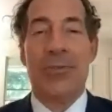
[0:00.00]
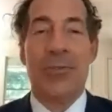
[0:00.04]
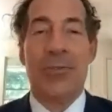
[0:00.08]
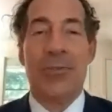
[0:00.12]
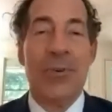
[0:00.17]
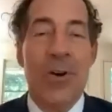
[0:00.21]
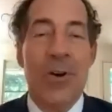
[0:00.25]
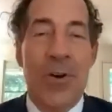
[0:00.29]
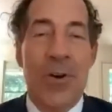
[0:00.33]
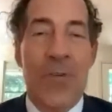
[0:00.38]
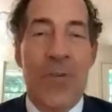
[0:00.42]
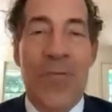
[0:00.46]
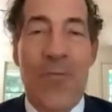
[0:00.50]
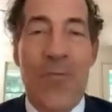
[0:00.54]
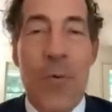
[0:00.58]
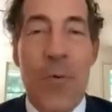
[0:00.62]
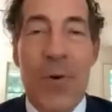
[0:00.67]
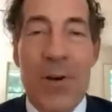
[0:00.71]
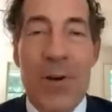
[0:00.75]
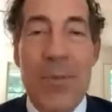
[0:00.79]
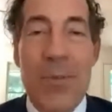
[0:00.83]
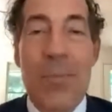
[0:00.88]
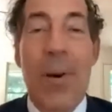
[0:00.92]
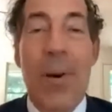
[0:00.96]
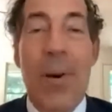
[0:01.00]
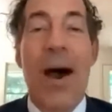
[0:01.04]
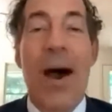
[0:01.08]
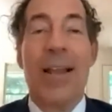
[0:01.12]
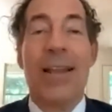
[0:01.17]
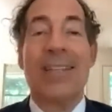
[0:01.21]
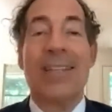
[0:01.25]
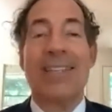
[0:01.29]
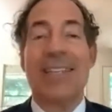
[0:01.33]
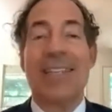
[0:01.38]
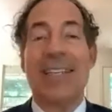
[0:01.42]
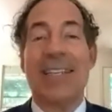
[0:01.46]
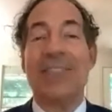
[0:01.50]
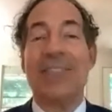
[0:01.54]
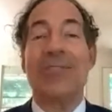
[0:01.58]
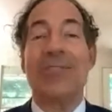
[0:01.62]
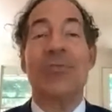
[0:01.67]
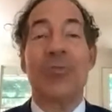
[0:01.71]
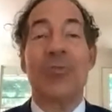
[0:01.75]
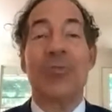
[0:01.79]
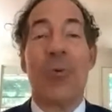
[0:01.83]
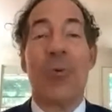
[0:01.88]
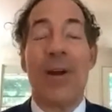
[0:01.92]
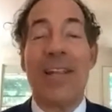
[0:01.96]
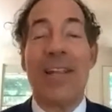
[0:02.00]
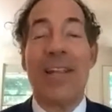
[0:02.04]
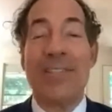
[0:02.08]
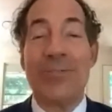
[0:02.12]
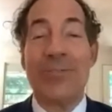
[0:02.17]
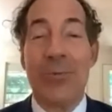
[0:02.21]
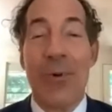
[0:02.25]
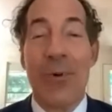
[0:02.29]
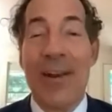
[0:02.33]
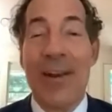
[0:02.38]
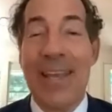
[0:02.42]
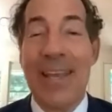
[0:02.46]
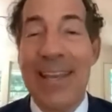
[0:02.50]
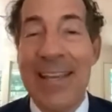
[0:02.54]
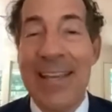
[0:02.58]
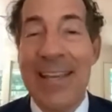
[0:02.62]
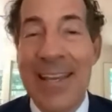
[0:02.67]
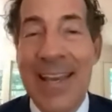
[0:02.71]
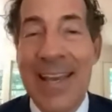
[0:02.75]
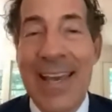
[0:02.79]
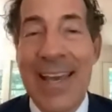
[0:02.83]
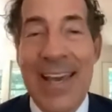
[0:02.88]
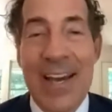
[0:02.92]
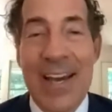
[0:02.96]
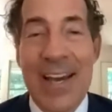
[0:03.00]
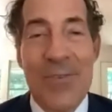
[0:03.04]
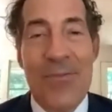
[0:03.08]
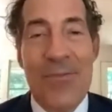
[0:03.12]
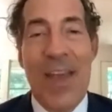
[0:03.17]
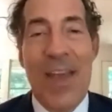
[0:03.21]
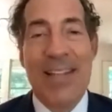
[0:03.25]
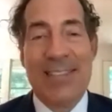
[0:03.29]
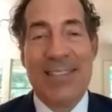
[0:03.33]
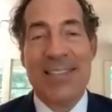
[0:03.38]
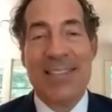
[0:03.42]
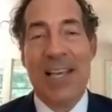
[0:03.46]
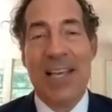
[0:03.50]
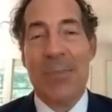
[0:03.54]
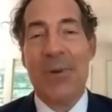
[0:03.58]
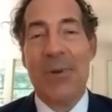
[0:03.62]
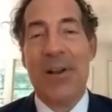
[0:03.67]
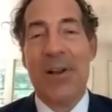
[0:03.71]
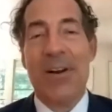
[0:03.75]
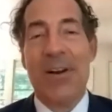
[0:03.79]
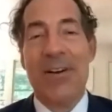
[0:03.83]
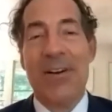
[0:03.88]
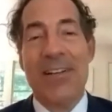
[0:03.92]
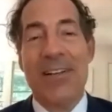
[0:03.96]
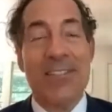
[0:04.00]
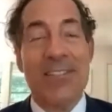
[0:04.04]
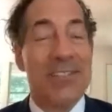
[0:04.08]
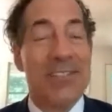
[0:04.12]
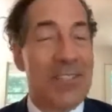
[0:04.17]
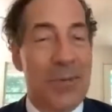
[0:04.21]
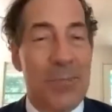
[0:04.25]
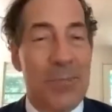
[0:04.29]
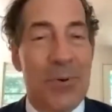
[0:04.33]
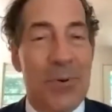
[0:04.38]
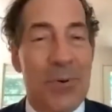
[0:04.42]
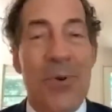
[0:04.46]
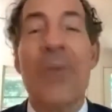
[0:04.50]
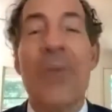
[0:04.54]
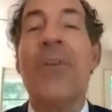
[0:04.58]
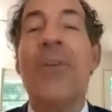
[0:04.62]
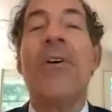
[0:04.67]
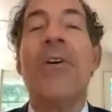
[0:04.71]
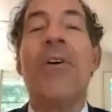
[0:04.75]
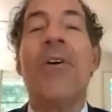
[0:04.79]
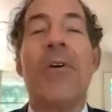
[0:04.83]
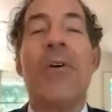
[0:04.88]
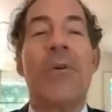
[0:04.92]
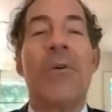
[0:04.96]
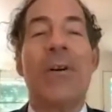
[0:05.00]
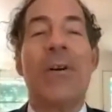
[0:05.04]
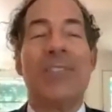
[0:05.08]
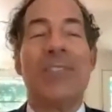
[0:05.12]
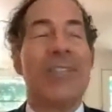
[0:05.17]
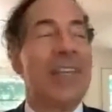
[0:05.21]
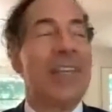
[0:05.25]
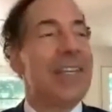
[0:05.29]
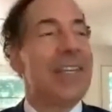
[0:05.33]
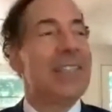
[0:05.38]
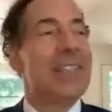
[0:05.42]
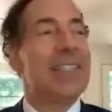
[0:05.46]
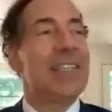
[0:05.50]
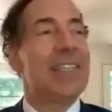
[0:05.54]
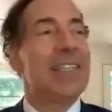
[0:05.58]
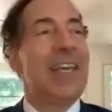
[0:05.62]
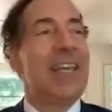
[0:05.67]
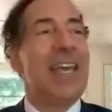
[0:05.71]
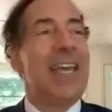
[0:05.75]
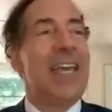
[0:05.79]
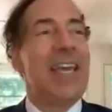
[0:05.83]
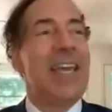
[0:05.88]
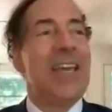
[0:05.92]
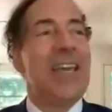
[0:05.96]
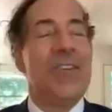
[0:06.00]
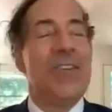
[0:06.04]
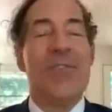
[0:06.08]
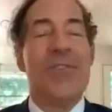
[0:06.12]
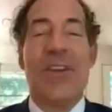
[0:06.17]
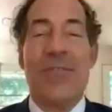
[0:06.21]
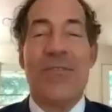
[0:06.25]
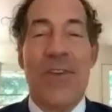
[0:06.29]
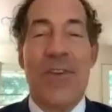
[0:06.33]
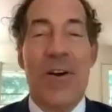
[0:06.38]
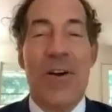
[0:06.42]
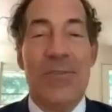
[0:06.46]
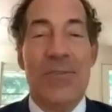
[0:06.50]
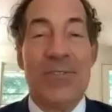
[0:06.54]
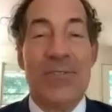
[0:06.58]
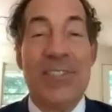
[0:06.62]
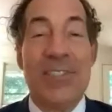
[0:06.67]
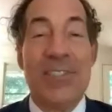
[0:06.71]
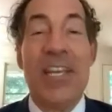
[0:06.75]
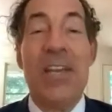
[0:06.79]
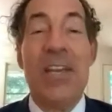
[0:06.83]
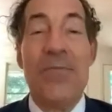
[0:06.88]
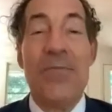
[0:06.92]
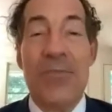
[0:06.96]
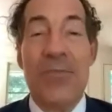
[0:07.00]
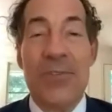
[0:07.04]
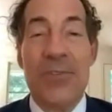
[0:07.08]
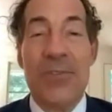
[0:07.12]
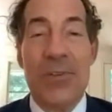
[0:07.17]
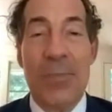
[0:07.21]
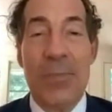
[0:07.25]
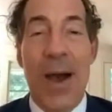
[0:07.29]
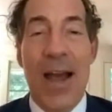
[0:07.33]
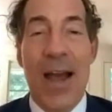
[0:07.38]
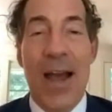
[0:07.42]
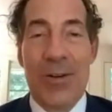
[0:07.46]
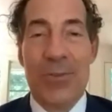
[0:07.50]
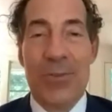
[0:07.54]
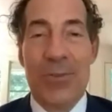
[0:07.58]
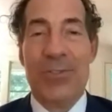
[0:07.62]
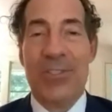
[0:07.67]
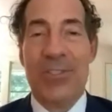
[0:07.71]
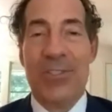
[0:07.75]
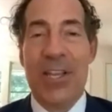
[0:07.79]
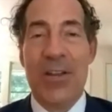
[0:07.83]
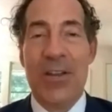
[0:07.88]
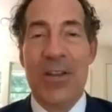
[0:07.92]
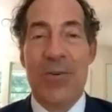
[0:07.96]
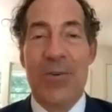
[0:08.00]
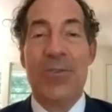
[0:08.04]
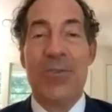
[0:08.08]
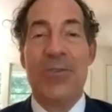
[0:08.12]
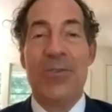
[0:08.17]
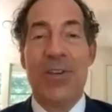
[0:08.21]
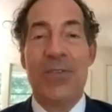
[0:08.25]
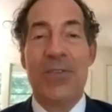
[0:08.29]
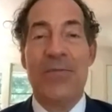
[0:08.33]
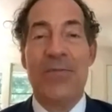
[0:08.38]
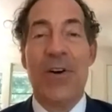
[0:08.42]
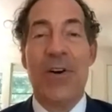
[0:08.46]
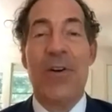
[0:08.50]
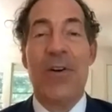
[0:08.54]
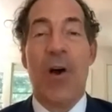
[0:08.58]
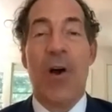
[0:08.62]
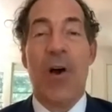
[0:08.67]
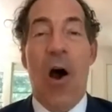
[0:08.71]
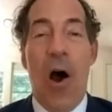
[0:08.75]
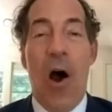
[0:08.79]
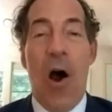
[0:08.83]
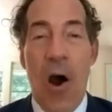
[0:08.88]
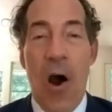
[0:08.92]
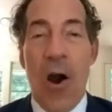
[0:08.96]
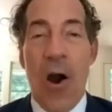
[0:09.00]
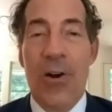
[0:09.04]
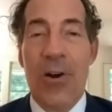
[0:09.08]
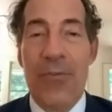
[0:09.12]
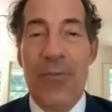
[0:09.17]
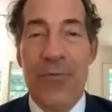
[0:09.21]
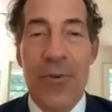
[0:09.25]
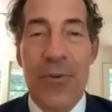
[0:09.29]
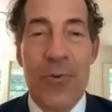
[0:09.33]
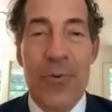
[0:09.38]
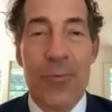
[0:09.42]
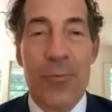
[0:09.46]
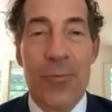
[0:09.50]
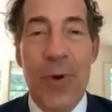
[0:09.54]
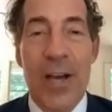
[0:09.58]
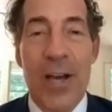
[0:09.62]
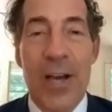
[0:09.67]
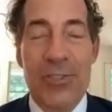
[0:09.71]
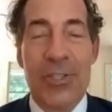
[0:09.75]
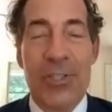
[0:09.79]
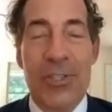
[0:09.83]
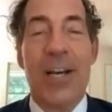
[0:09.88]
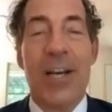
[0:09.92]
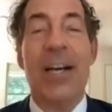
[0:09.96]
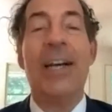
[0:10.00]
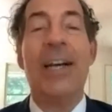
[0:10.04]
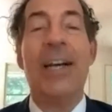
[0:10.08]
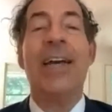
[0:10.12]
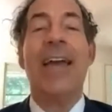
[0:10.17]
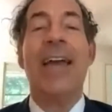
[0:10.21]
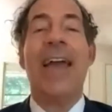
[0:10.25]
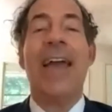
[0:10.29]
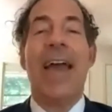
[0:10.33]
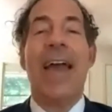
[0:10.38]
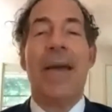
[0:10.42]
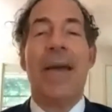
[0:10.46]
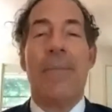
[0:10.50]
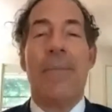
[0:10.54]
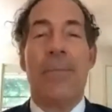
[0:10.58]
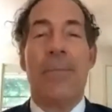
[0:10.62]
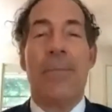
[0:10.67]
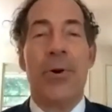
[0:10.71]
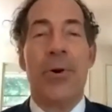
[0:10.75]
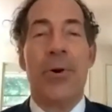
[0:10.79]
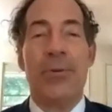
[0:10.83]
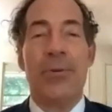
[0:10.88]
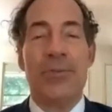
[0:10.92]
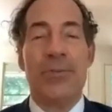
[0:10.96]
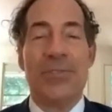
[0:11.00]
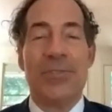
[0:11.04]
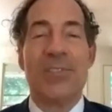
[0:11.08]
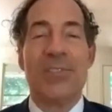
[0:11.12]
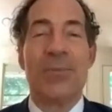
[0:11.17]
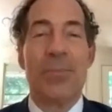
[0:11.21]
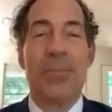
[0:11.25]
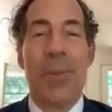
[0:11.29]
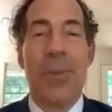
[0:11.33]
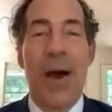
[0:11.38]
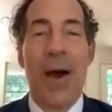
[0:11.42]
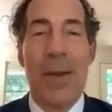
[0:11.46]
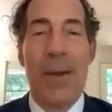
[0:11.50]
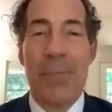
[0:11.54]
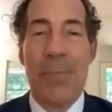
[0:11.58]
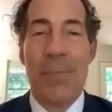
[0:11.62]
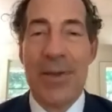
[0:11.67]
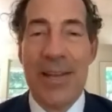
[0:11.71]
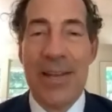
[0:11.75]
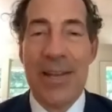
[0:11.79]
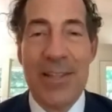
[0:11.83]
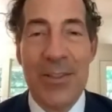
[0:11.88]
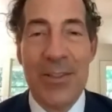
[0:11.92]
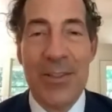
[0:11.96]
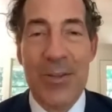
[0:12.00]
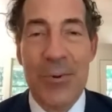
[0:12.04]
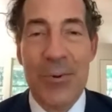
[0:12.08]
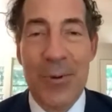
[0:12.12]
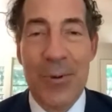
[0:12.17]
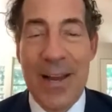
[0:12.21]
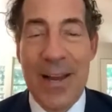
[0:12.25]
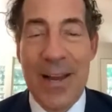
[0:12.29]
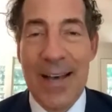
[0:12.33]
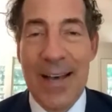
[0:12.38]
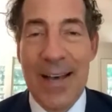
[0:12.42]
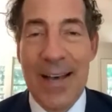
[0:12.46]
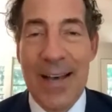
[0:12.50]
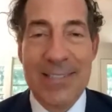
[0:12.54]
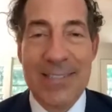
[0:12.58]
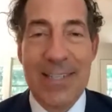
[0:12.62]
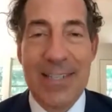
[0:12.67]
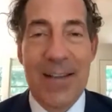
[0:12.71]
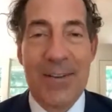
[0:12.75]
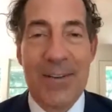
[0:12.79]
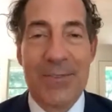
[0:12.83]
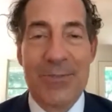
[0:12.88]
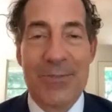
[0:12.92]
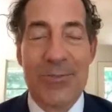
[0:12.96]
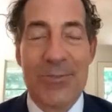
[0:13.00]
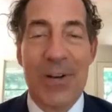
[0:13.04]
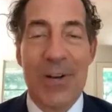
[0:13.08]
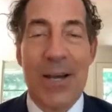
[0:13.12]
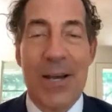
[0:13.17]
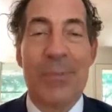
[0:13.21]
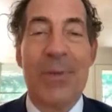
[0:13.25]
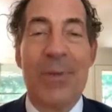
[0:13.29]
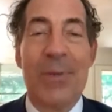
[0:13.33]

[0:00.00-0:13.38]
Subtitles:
foreign policy 2020 advanced seminar is simple, which is you can vote D for democracy or you can vote R for Russia and Putin's puppet in the White House, Donald Trump.